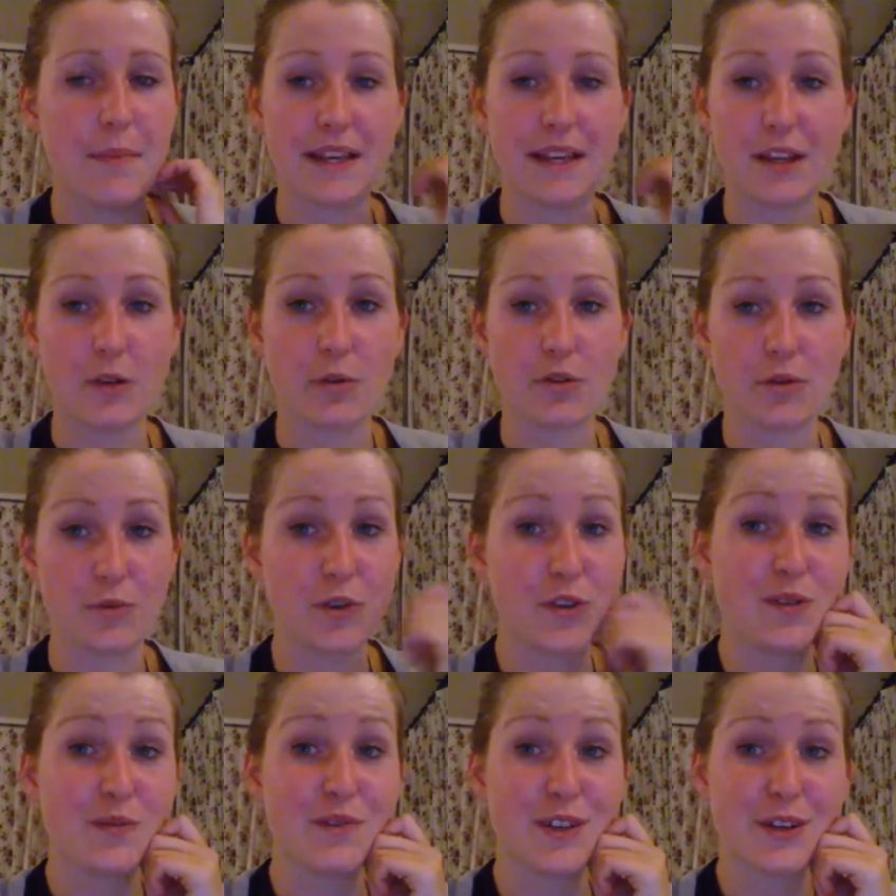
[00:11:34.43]
making awesome
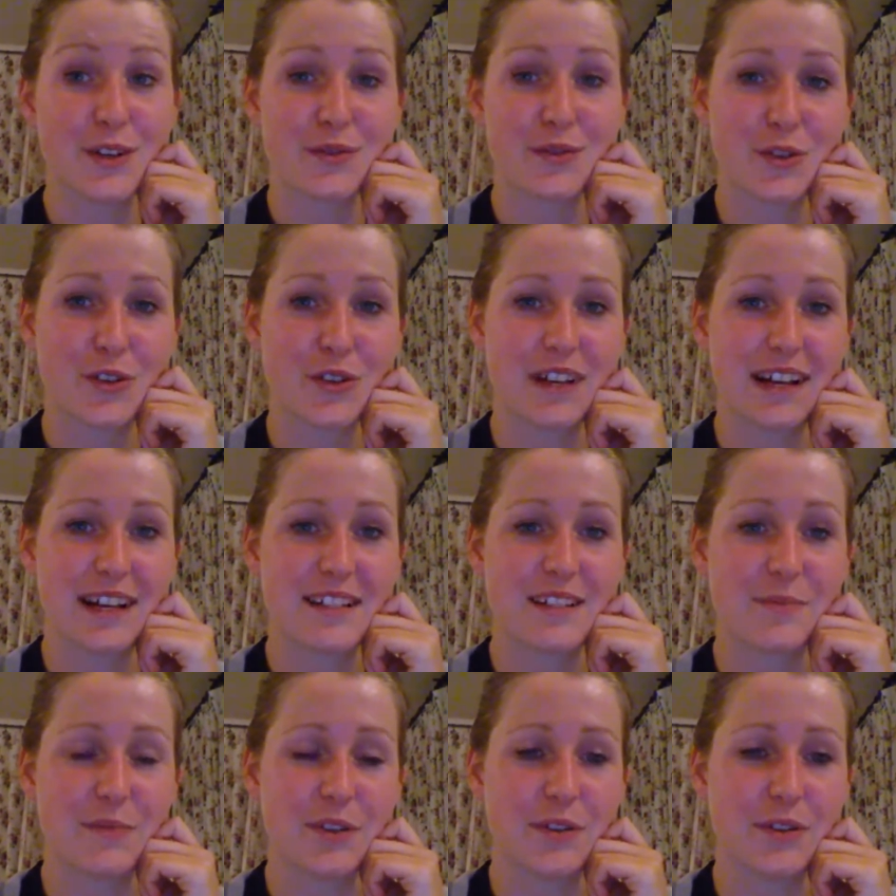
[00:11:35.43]
YouTube videos for you
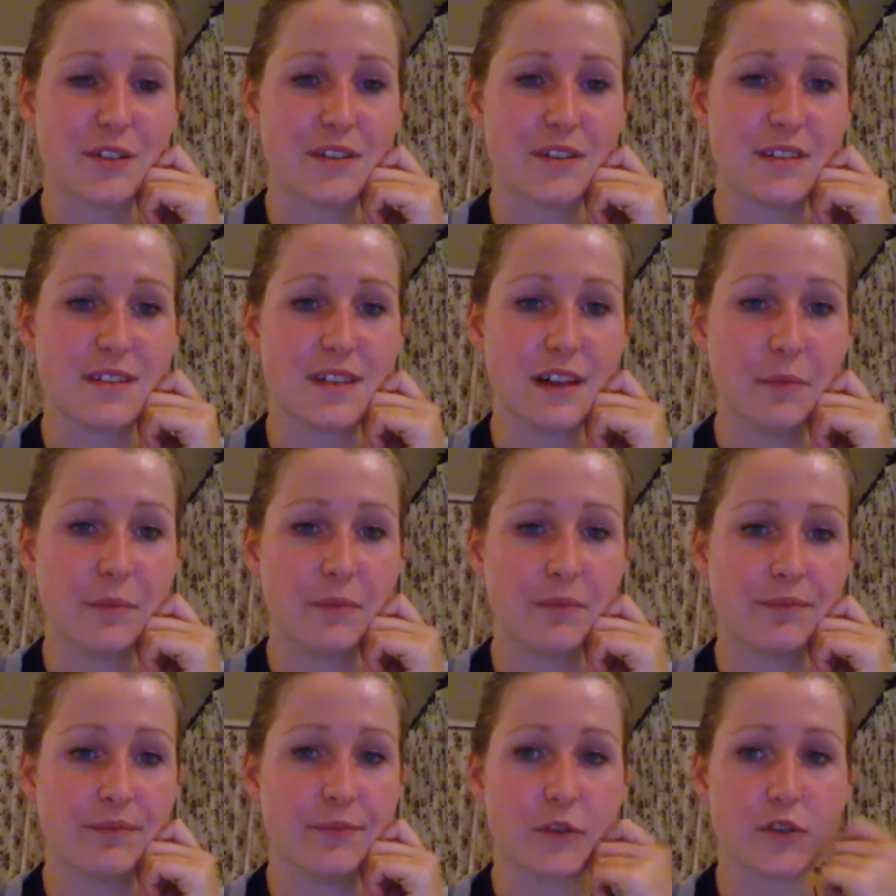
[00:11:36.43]
guys, because
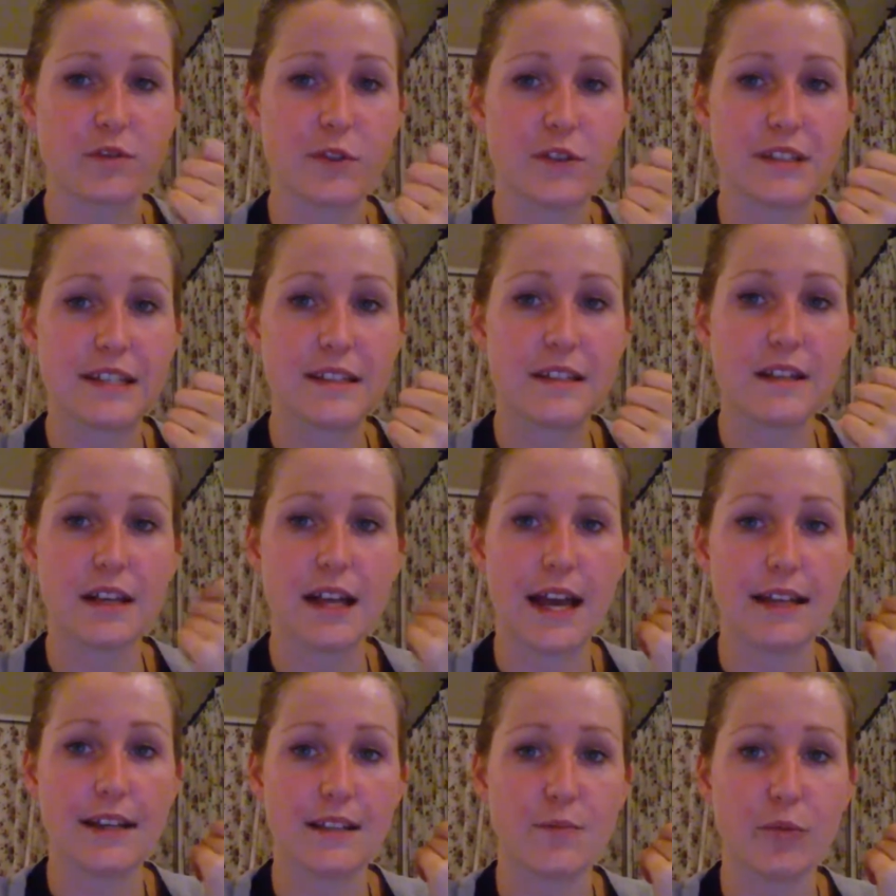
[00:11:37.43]
first of all, it's easier
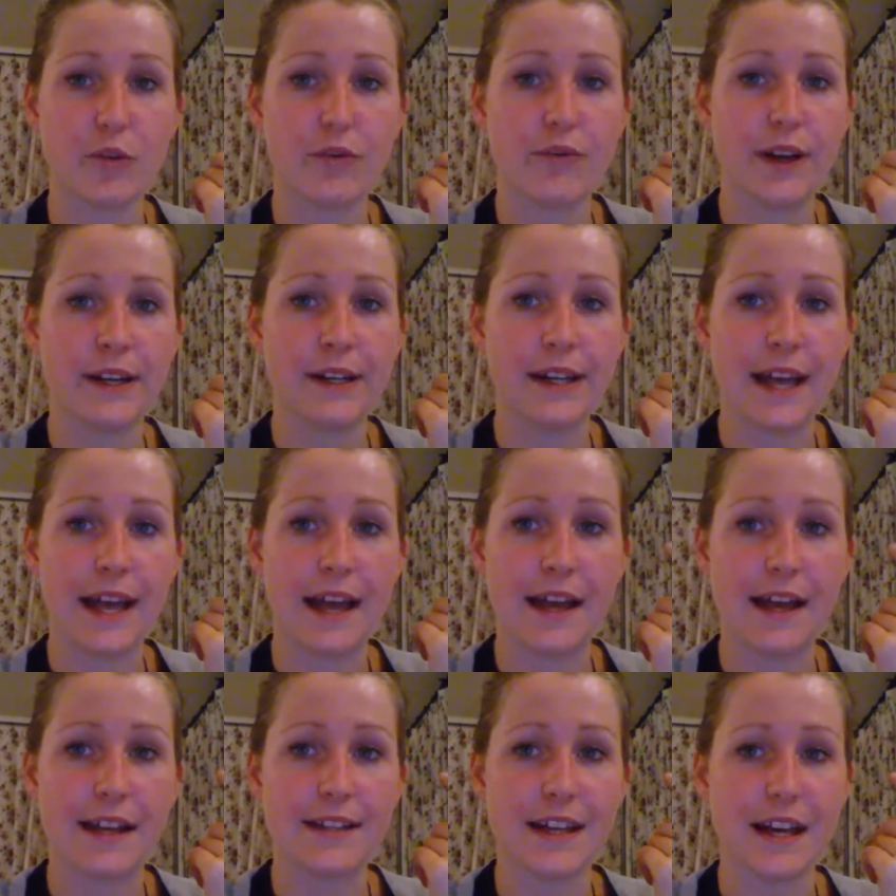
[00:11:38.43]
and it's more fun,
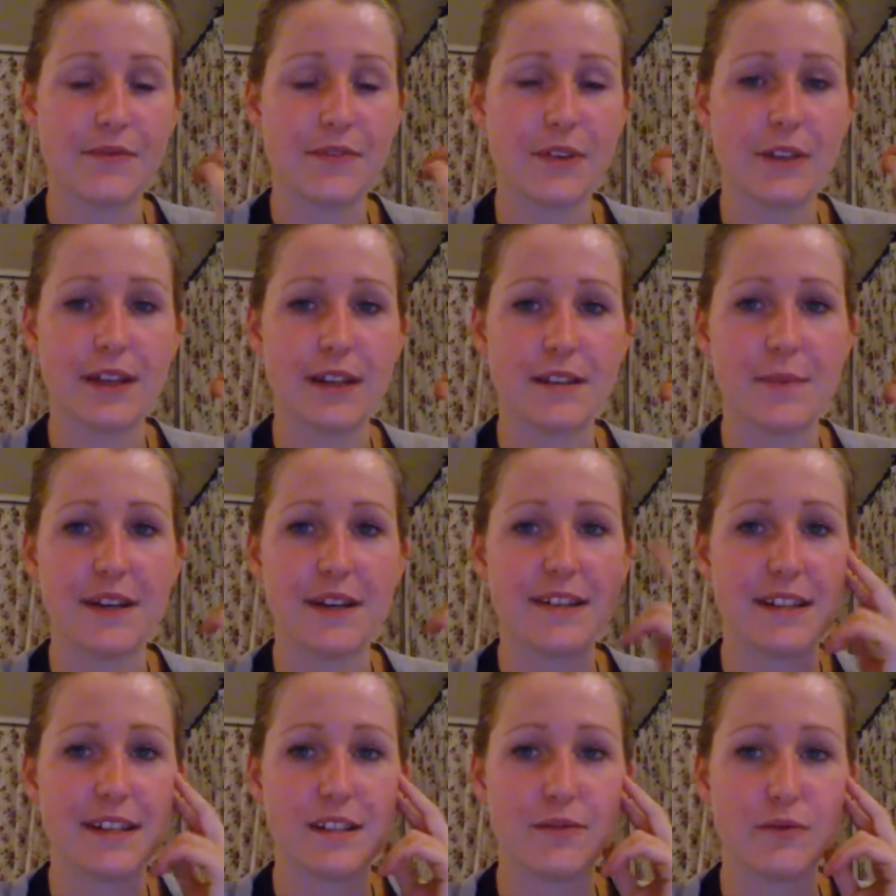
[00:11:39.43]
and I feel that it's
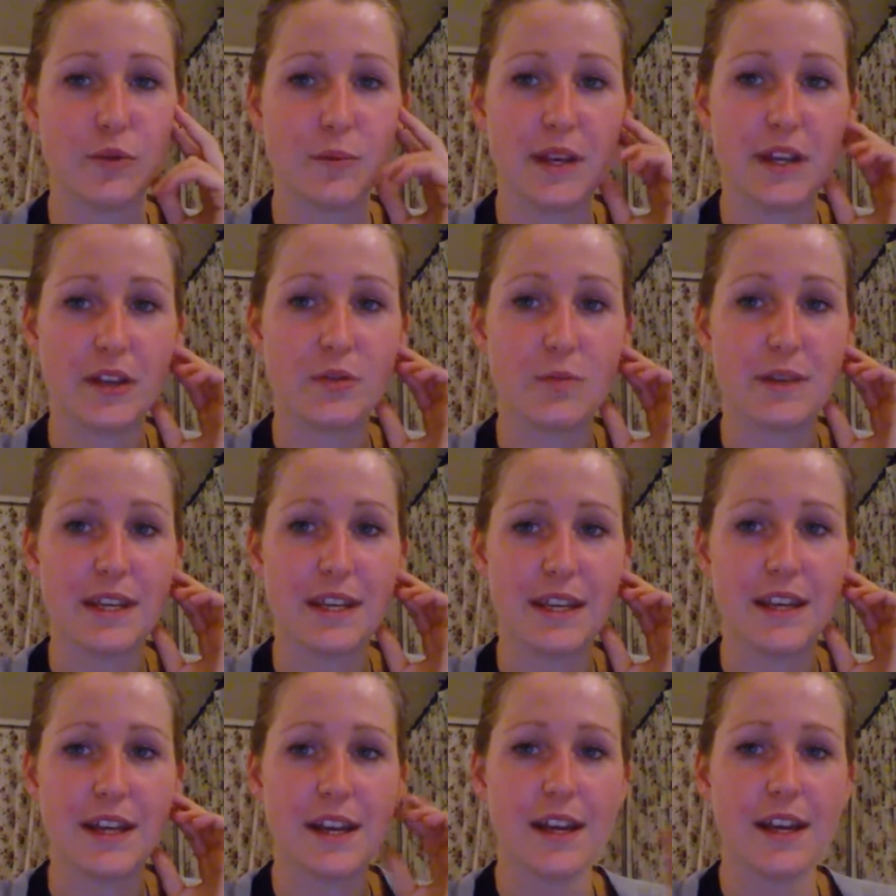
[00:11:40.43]
much easier for me to
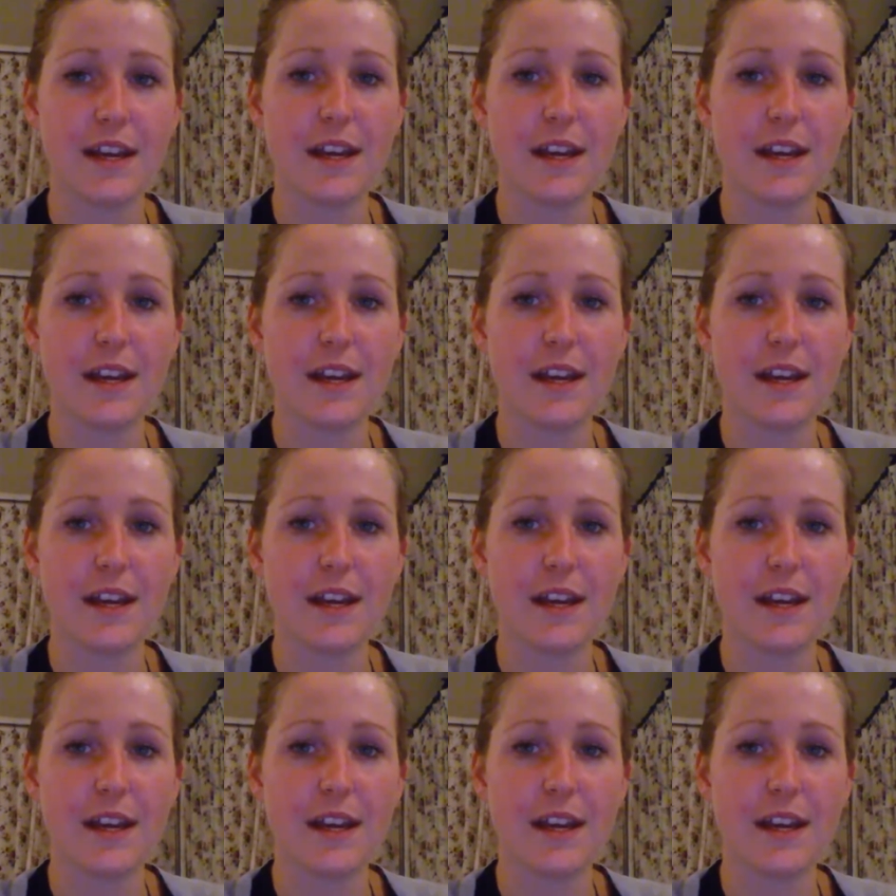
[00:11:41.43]
be